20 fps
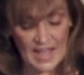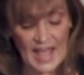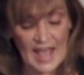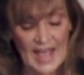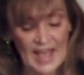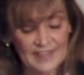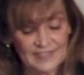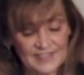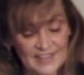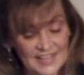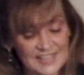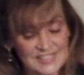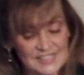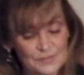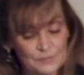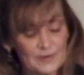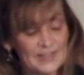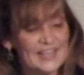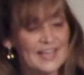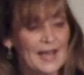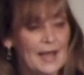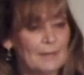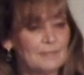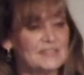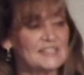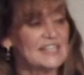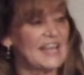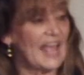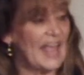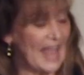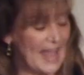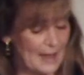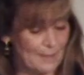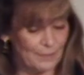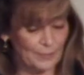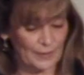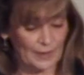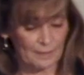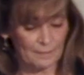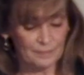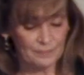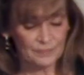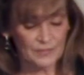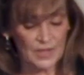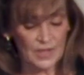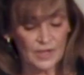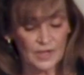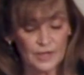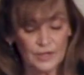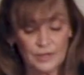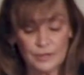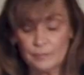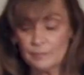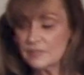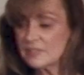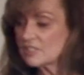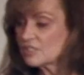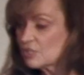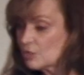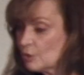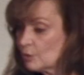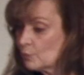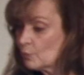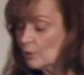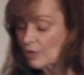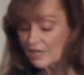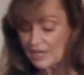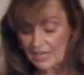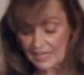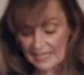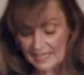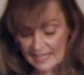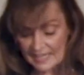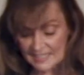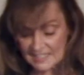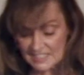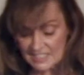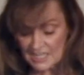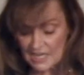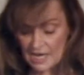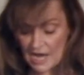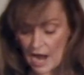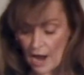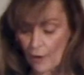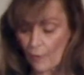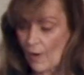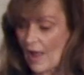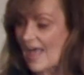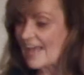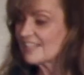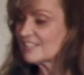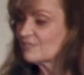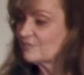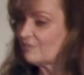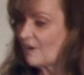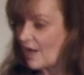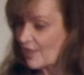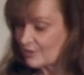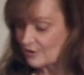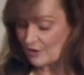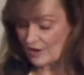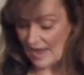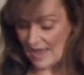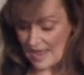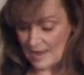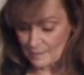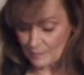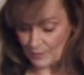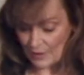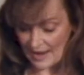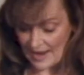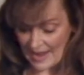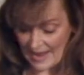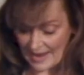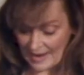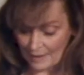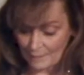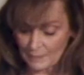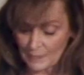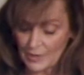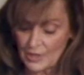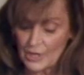And thus we come to Abram, whom soon we're going to get to know as Father Abraham,